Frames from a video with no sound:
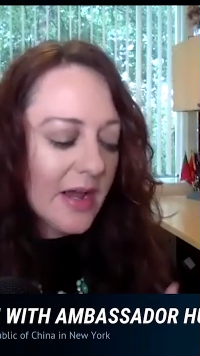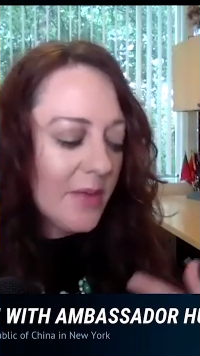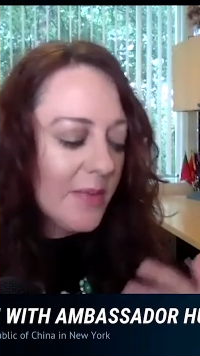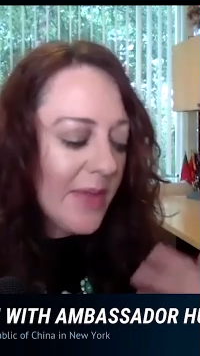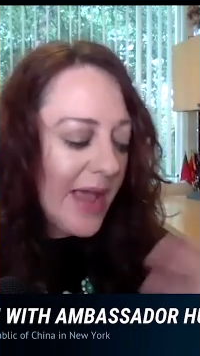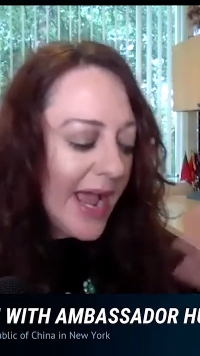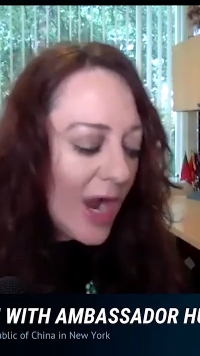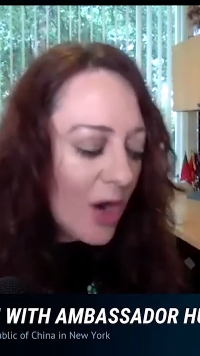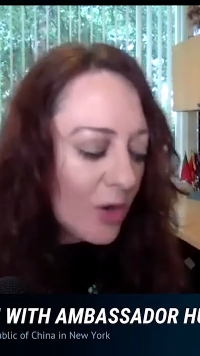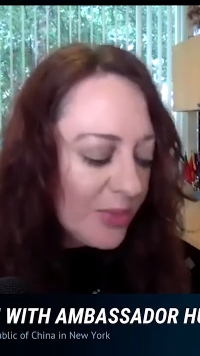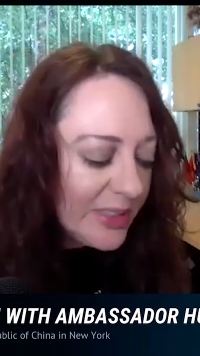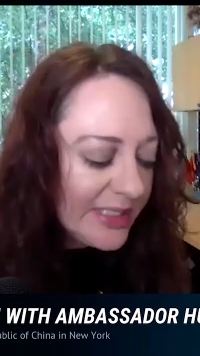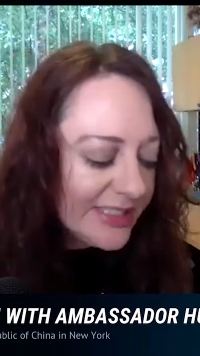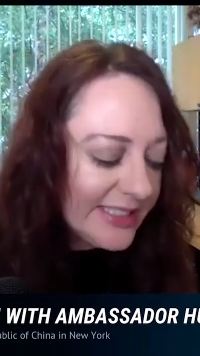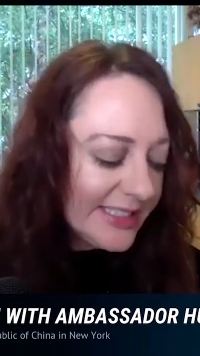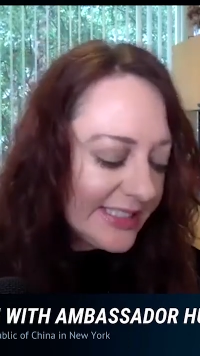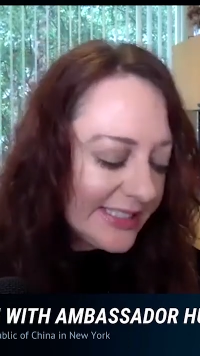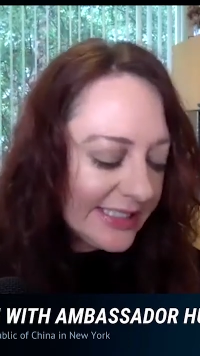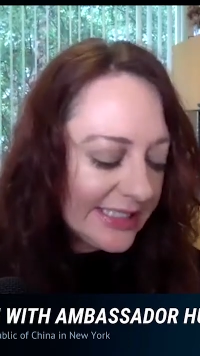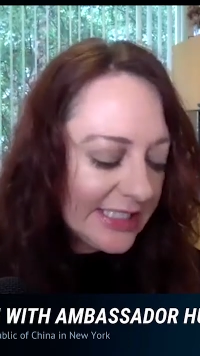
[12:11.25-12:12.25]
how
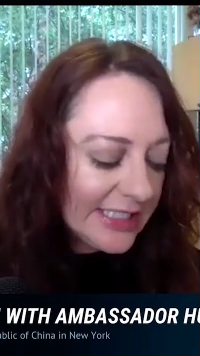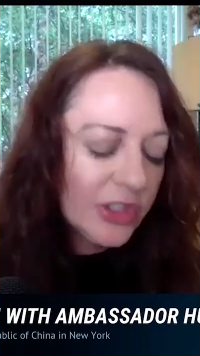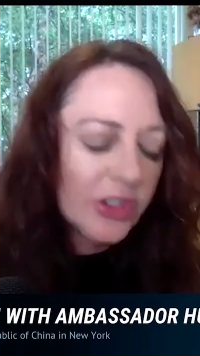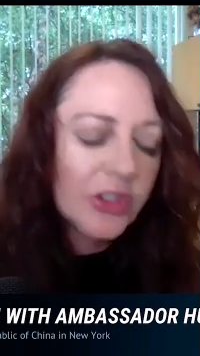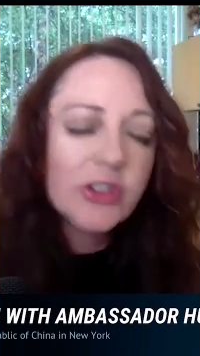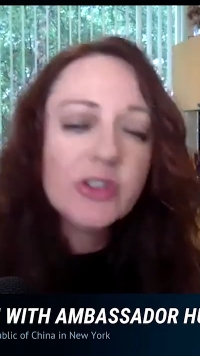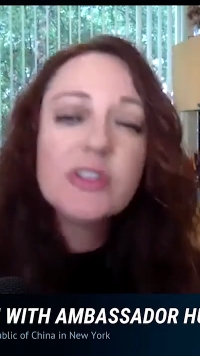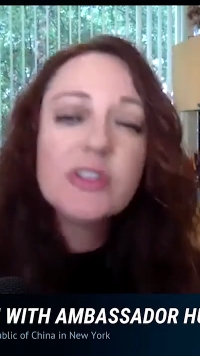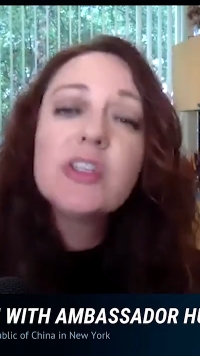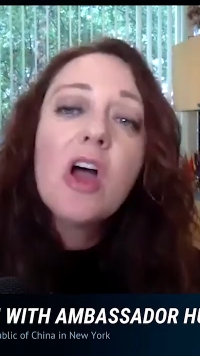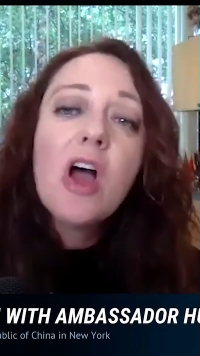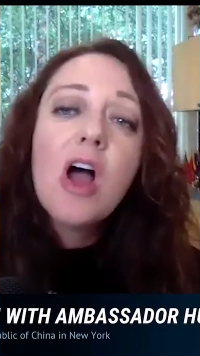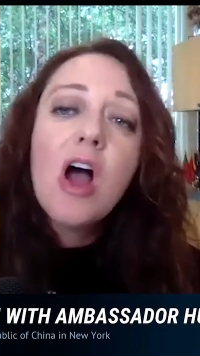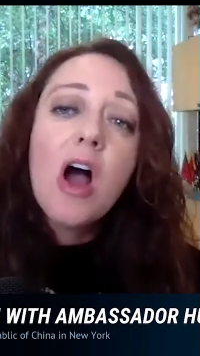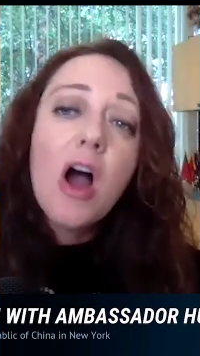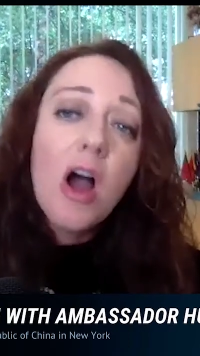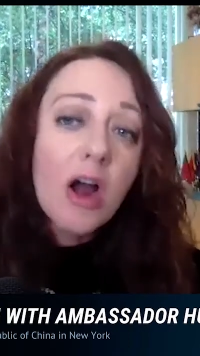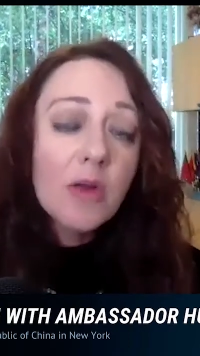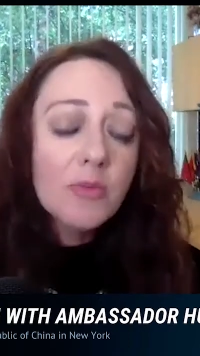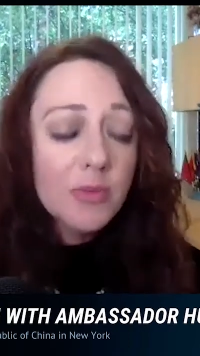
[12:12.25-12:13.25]
business leaders
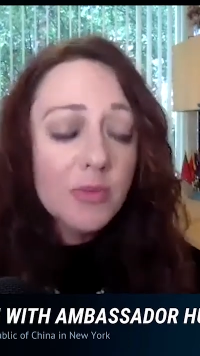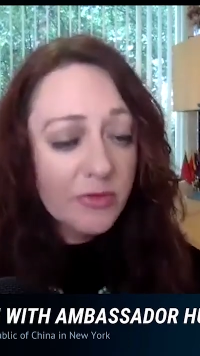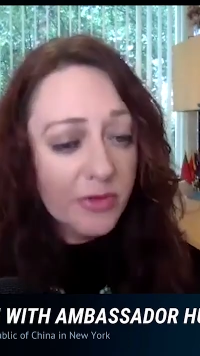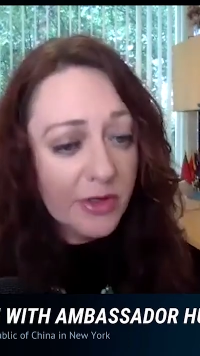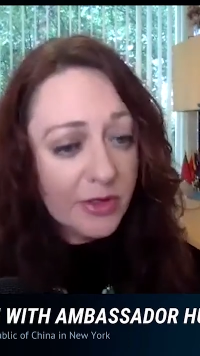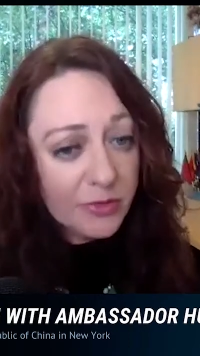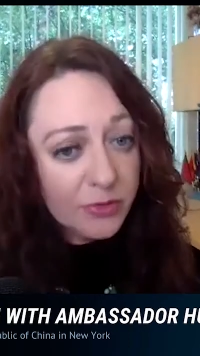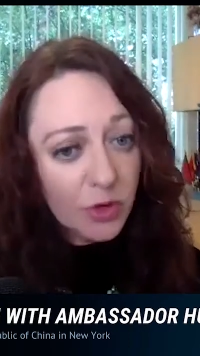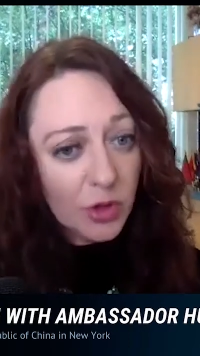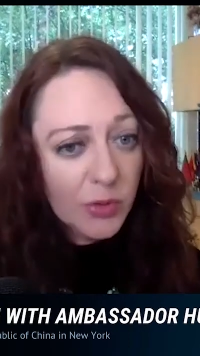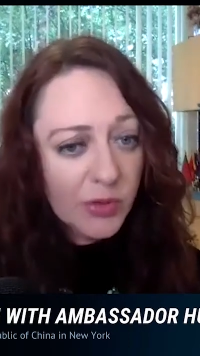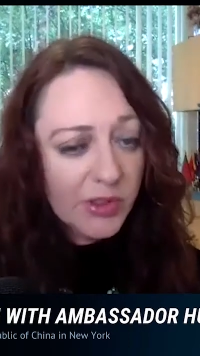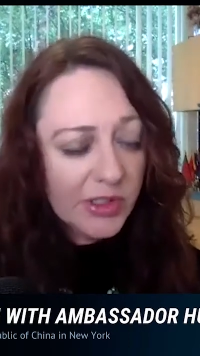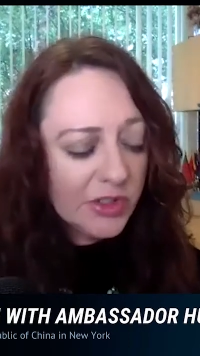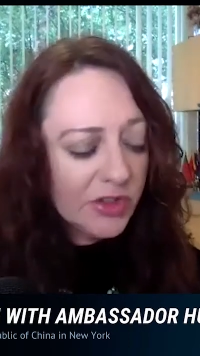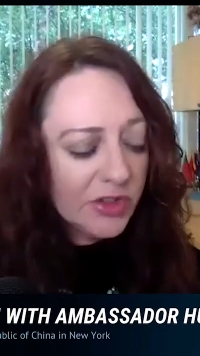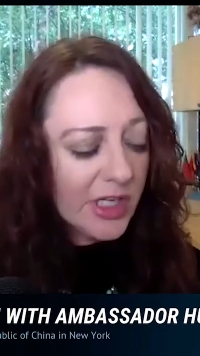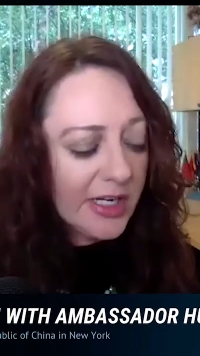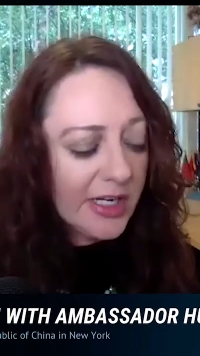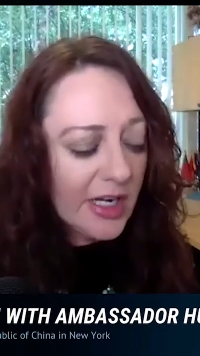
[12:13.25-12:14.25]
are moving forward in
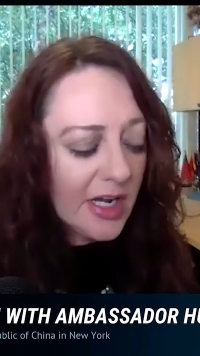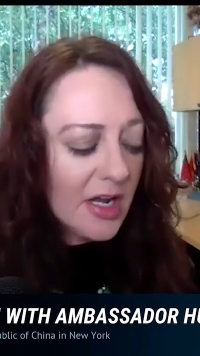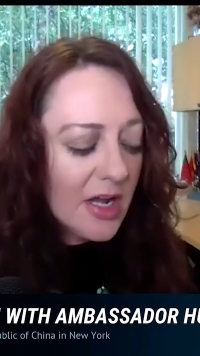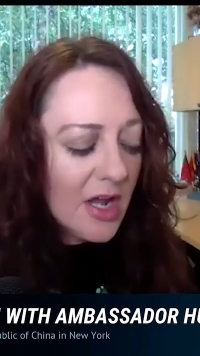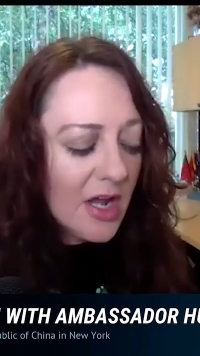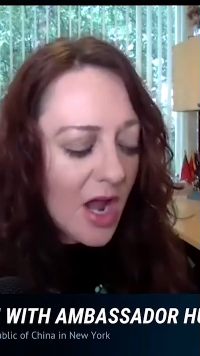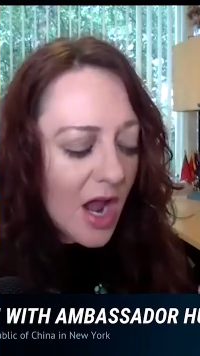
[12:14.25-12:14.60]
China,